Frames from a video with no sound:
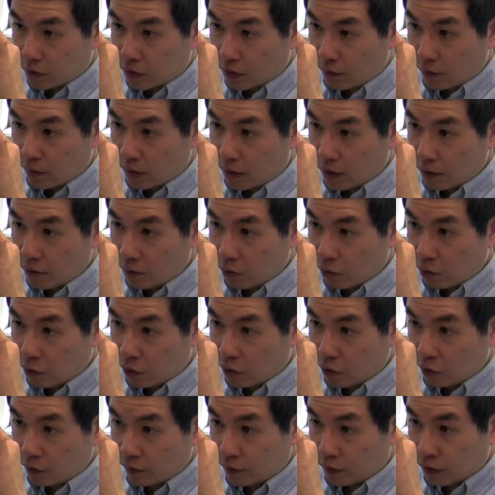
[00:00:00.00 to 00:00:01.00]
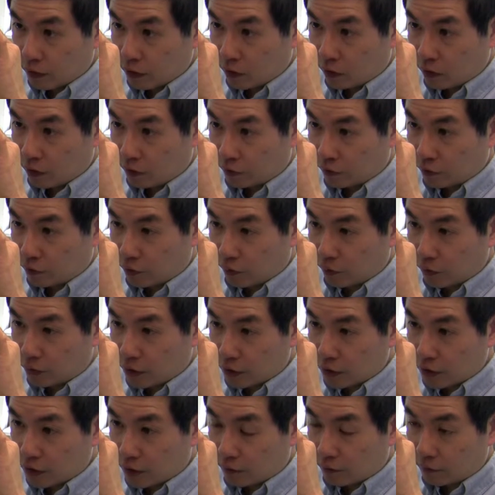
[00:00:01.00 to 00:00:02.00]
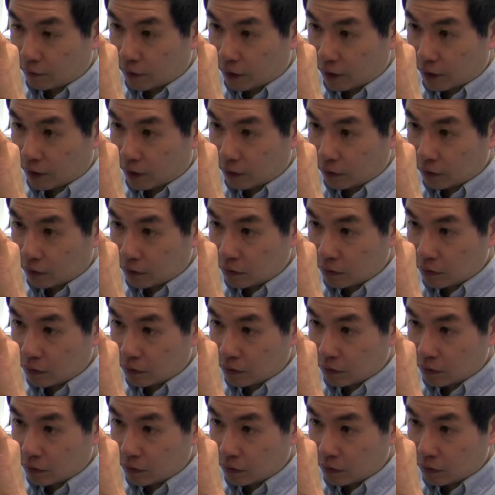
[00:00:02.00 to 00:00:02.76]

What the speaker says: I'm getting more of the chloroform this time around.